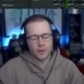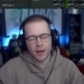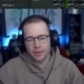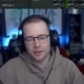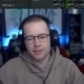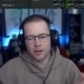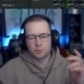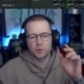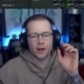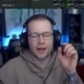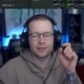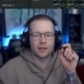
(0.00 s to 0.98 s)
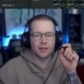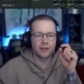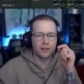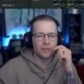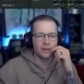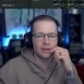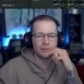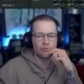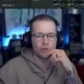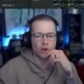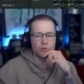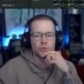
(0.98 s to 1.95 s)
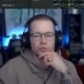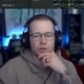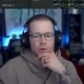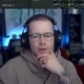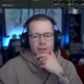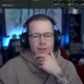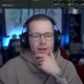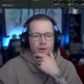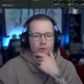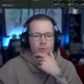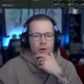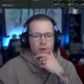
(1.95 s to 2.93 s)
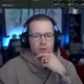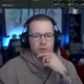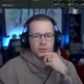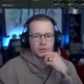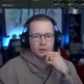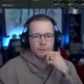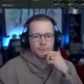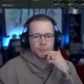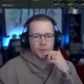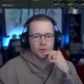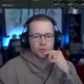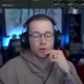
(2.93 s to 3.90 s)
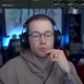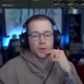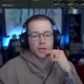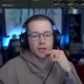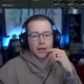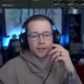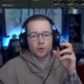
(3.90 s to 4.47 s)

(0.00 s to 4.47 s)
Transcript: I think it sounds better. It adds like another little ghost note in there almost, which I really like.